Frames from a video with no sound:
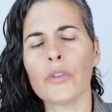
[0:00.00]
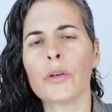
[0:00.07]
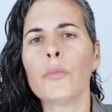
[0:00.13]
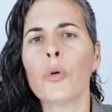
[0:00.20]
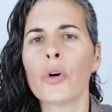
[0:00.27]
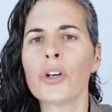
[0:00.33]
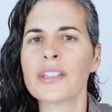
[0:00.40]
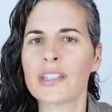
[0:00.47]
the
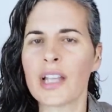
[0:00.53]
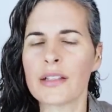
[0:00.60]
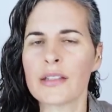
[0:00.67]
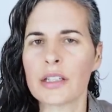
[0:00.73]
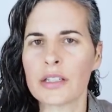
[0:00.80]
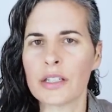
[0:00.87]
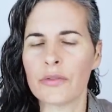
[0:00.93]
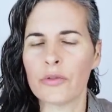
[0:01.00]
more
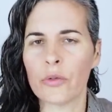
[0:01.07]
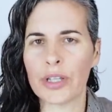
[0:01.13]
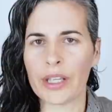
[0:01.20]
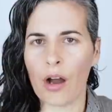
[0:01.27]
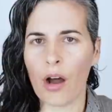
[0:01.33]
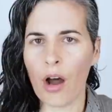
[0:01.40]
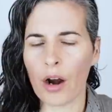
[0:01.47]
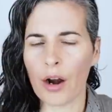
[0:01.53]
sensitive
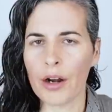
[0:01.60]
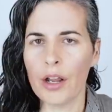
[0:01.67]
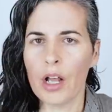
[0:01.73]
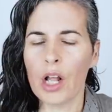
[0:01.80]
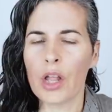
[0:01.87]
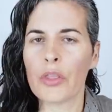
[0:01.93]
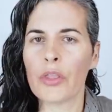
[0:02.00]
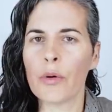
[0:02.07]
we are,
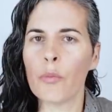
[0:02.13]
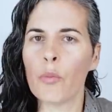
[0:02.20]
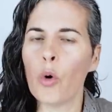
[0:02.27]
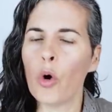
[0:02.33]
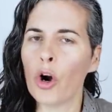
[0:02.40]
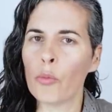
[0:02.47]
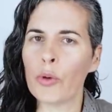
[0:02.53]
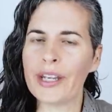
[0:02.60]
the
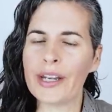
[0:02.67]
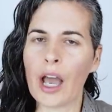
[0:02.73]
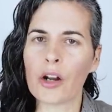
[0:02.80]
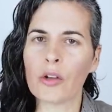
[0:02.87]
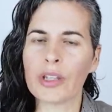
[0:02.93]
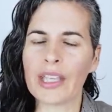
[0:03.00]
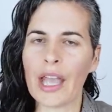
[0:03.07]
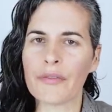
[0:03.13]
more we
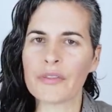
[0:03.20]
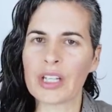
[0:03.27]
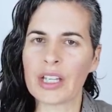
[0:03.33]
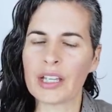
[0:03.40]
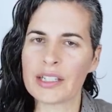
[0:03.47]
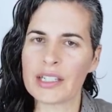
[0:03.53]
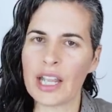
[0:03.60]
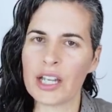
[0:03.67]
not only have to
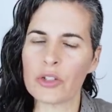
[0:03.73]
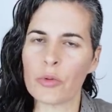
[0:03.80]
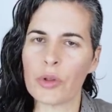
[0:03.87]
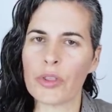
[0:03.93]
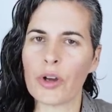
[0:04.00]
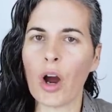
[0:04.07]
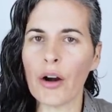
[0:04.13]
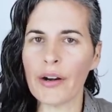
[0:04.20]
contend
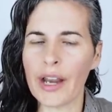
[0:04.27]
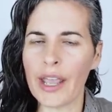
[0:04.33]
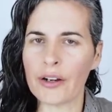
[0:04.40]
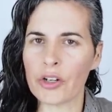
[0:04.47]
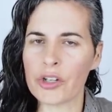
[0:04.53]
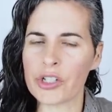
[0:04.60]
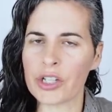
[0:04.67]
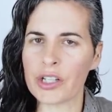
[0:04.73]
with our
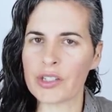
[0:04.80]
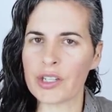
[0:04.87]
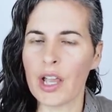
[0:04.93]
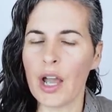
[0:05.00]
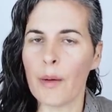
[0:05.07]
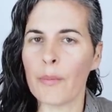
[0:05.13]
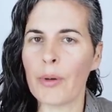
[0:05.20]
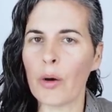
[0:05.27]

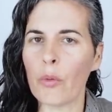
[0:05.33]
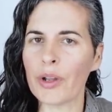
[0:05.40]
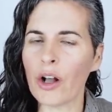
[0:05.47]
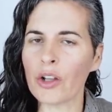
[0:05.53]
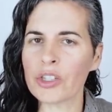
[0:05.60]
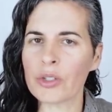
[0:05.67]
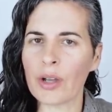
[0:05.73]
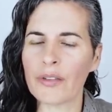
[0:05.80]
energies, but
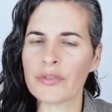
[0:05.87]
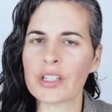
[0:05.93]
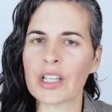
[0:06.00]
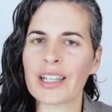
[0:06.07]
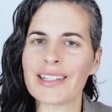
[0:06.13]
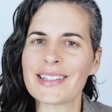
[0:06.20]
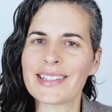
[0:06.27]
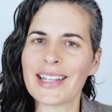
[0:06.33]
we also have to
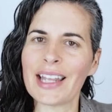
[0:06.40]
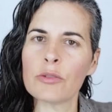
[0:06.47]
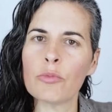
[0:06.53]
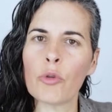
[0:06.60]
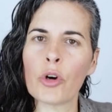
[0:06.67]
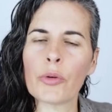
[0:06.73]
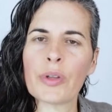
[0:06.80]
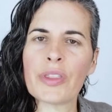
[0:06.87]

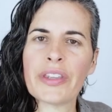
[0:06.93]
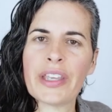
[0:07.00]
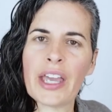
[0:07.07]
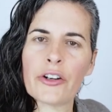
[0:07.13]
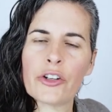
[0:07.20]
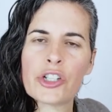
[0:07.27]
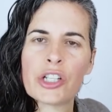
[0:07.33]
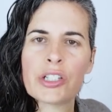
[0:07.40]
contend more with the
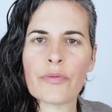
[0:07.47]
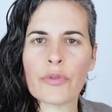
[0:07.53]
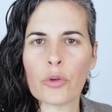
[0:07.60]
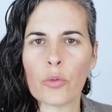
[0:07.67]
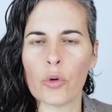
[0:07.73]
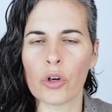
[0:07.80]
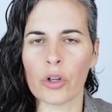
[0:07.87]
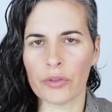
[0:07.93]
energies of
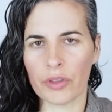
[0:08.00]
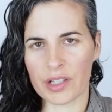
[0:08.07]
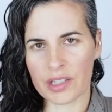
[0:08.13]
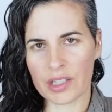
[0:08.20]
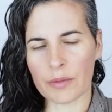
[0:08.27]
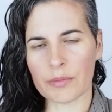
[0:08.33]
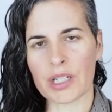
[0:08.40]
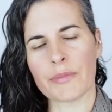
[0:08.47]
the world
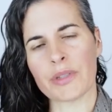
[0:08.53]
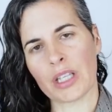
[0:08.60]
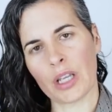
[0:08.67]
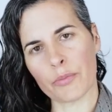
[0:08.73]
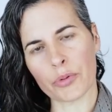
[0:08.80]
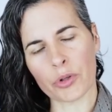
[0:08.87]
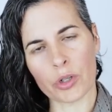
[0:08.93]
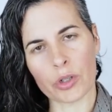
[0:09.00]
that sometimes
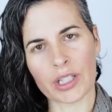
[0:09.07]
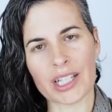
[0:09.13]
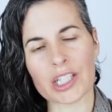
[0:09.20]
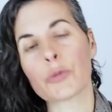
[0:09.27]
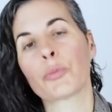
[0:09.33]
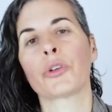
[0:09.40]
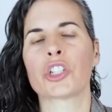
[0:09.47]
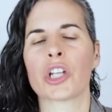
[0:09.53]
get
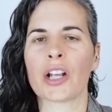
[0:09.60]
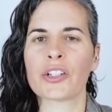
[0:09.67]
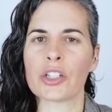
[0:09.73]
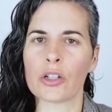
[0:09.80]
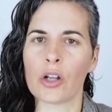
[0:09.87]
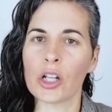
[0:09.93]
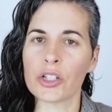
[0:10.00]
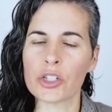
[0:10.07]
gets
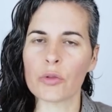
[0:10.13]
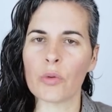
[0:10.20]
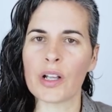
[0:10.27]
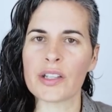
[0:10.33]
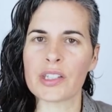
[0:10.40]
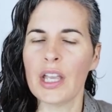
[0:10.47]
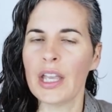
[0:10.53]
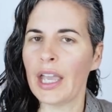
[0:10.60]
projected onto
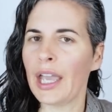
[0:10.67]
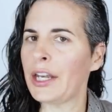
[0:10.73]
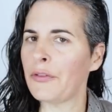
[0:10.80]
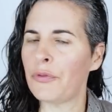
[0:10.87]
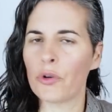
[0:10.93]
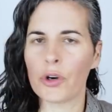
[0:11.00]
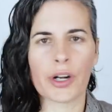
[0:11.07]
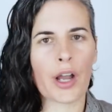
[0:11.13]
us. And if